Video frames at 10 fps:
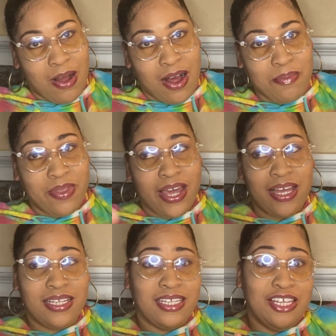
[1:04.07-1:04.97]
mom
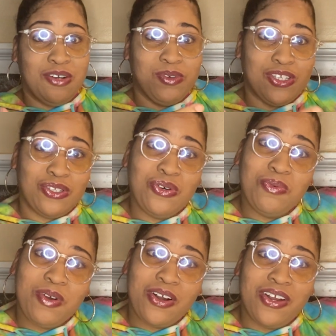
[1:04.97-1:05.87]
that Selena was a
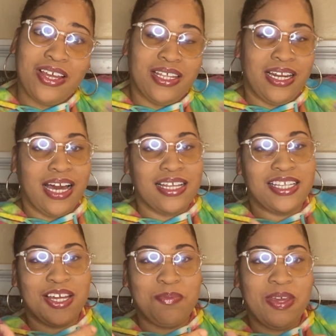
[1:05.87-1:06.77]
tumor and then they got a
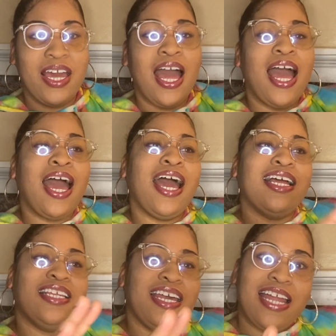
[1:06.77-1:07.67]
second opinion.
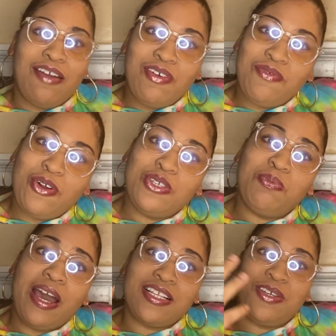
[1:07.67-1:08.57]
And that reverts
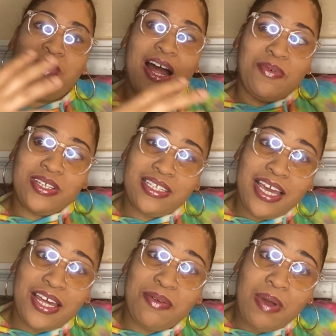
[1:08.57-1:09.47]
back to what I was
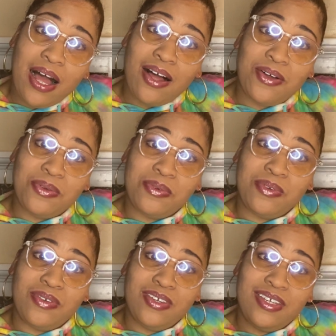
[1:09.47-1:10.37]
saying about,
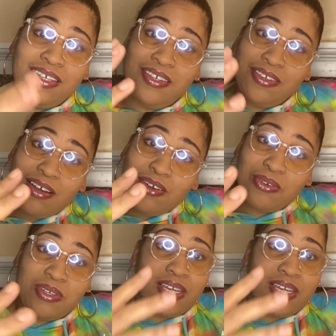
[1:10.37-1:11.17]
you know,